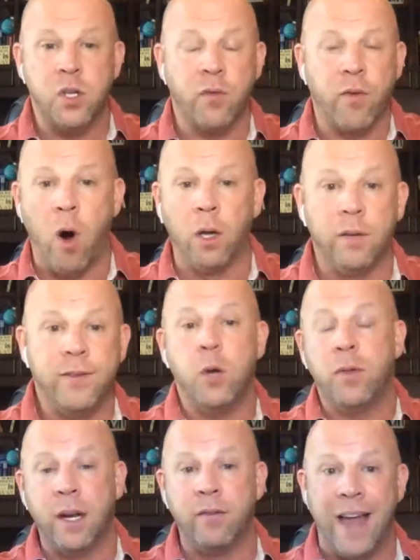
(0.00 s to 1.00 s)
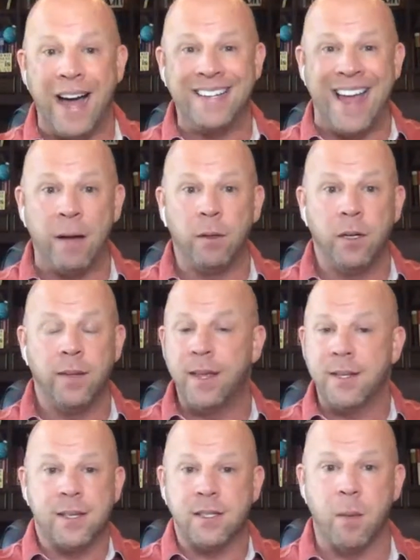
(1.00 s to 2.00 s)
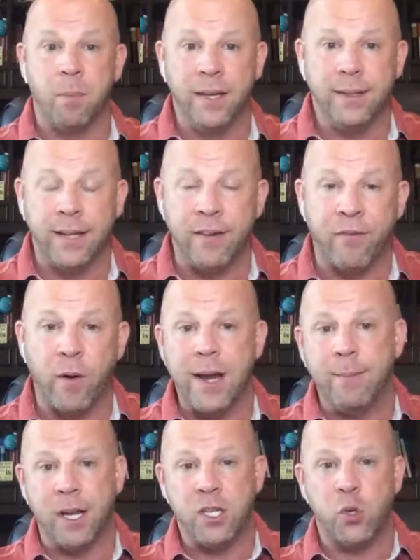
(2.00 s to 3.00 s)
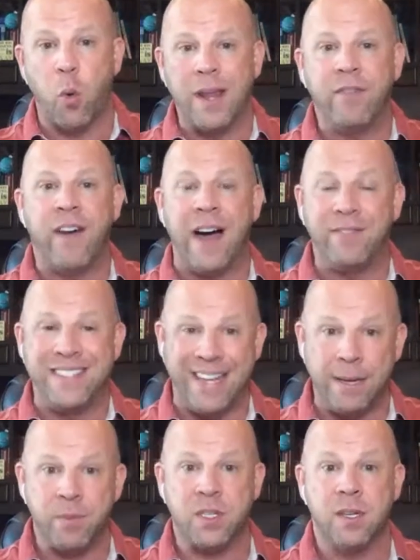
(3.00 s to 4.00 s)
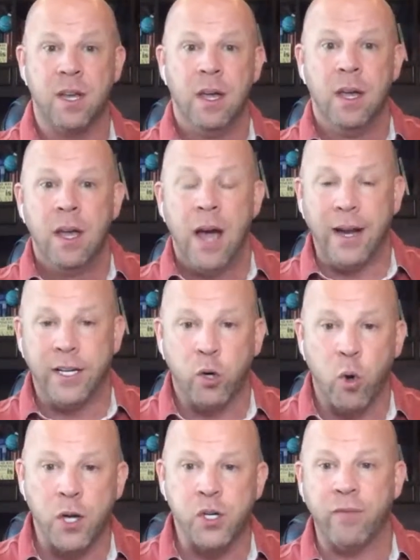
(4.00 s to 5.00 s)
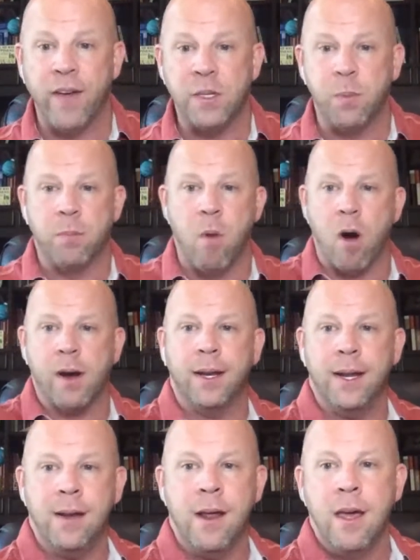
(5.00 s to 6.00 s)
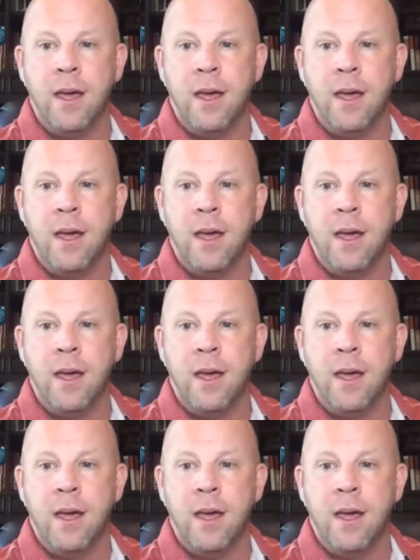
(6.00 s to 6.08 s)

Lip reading: So for all of you that have not downloaded this, it's completely free, but it's 25 tips to crush your Facebook marketing.